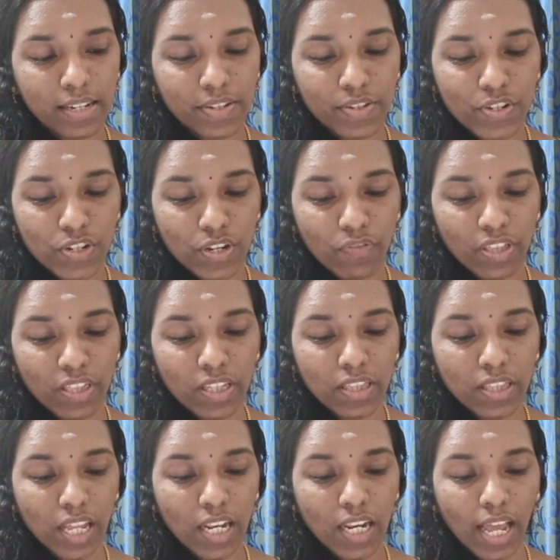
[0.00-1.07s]
congestion with a
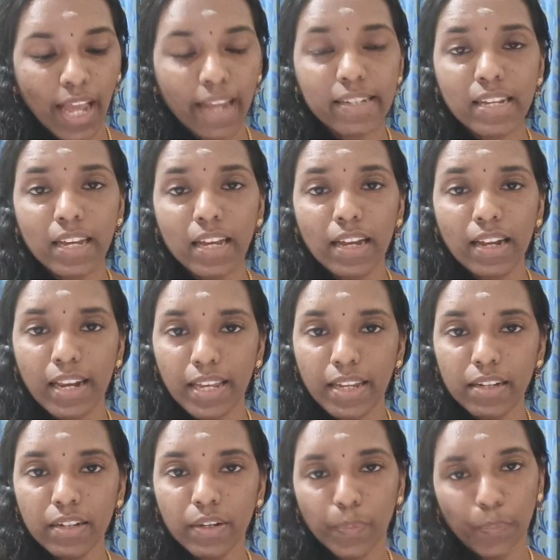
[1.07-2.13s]
thin and
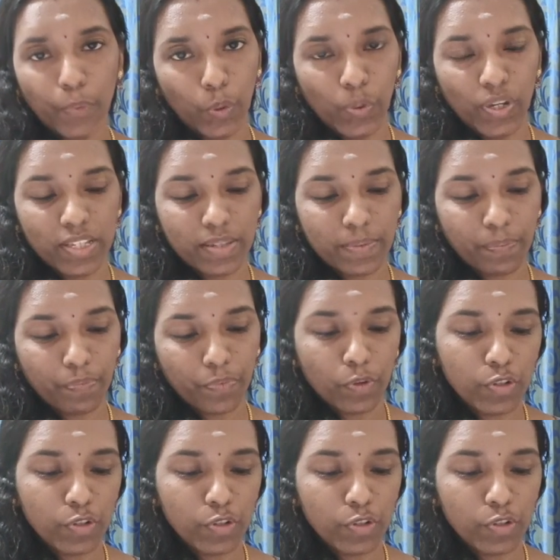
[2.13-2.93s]
clear mucus.